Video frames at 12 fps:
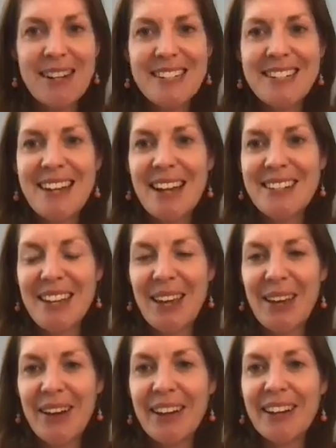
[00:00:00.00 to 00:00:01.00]
to chat to
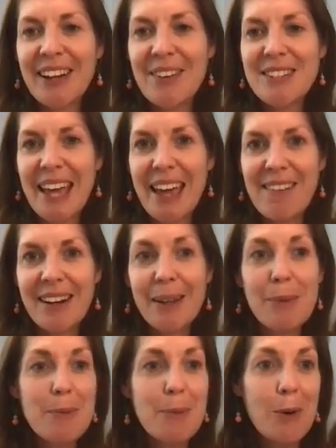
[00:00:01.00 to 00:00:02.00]
you, and I'd love to hear a little
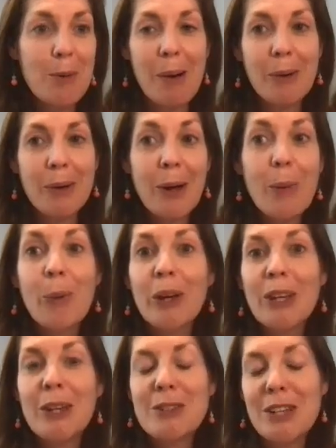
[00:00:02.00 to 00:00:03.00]
bit more about what
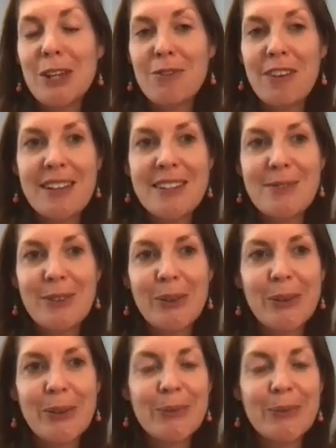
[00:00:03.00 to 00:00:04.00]
you do first of
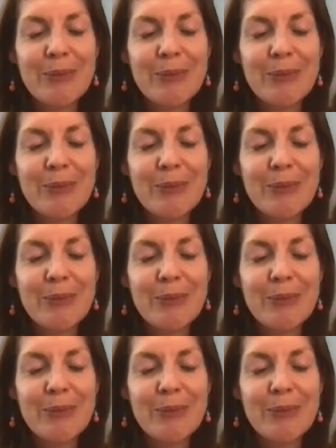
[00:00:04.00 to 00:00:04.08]
all.